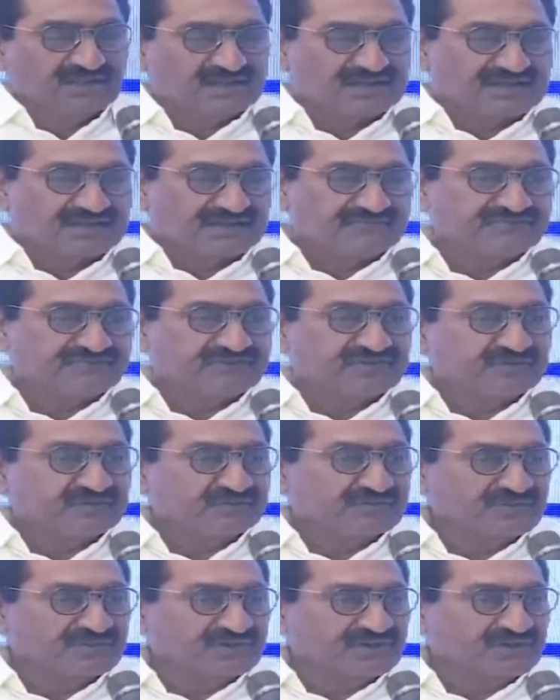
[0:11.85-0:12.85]
Right
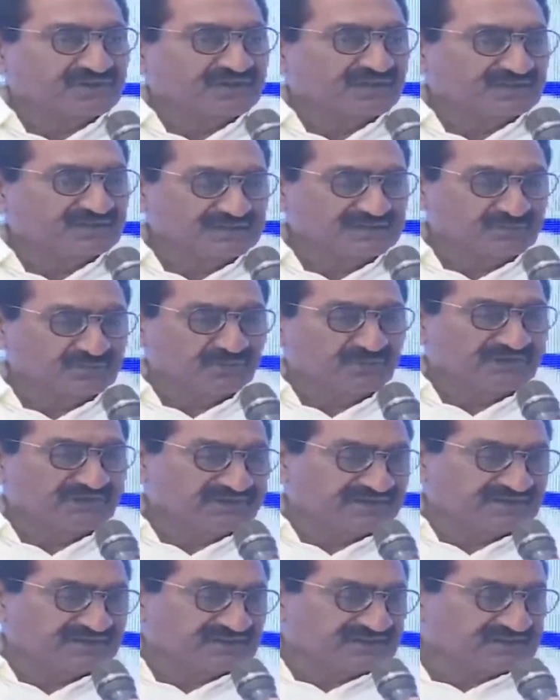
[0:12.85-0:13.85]
from the
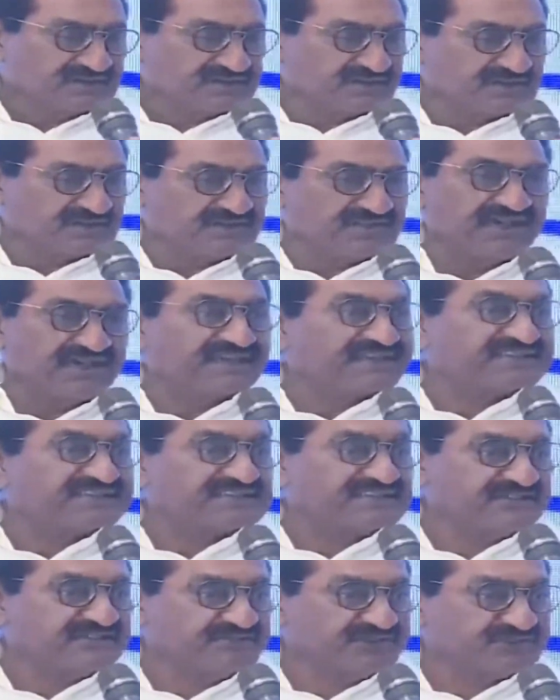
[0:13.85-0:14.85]
moment that the
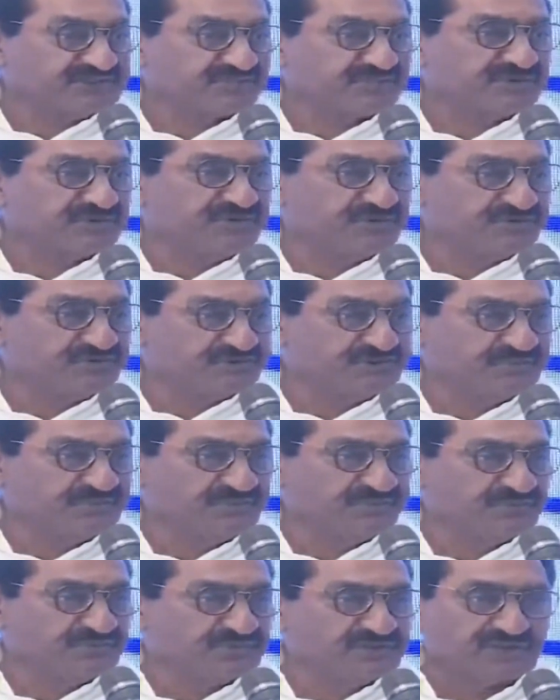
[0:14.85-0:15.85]
RST was produced
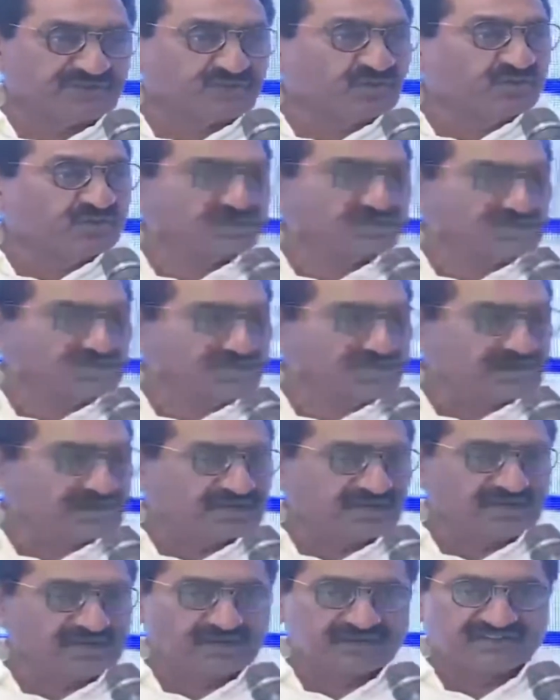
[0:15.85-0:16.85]
before the court on
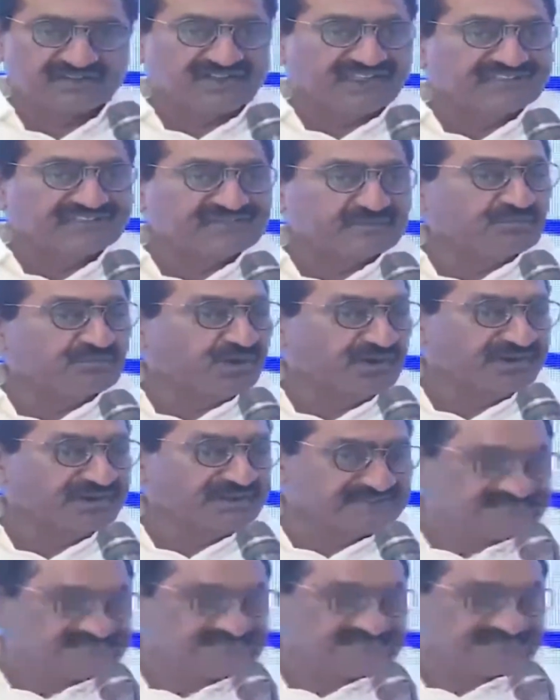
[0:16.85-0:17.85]
10th morning,
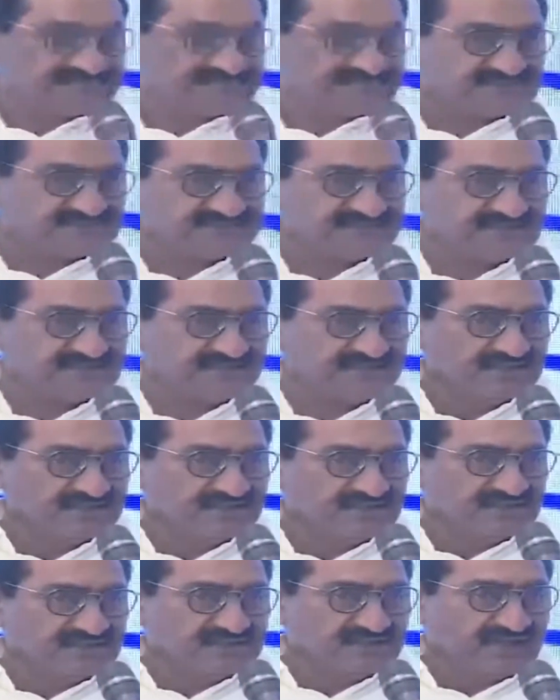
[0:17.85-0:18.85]
6,
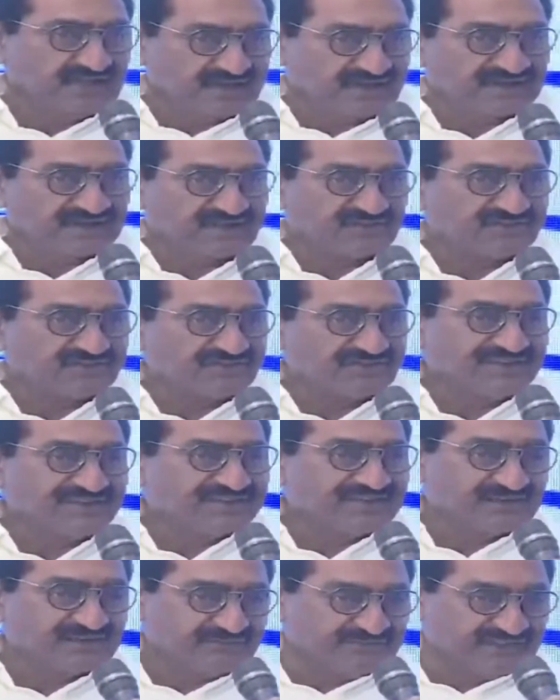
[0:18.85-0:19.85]
I got
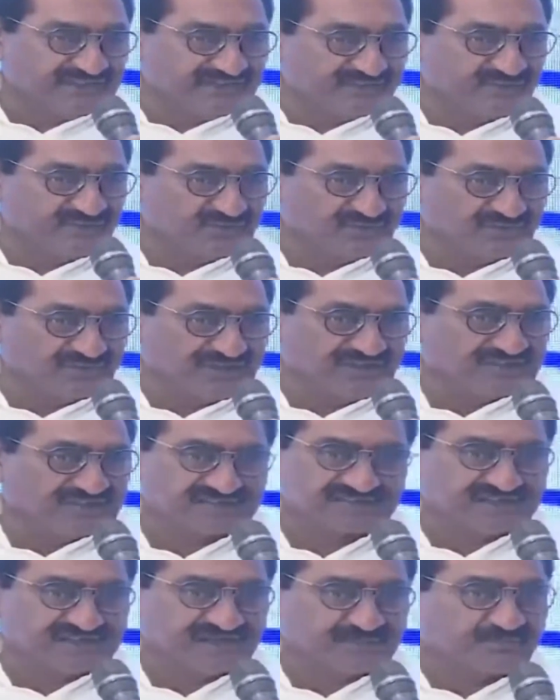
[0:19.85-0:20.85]
associated with the
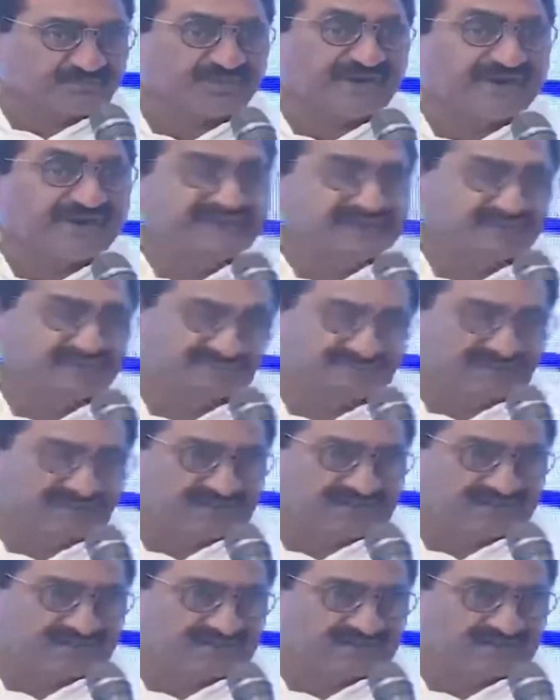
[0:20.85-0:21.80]
case, not prior to that.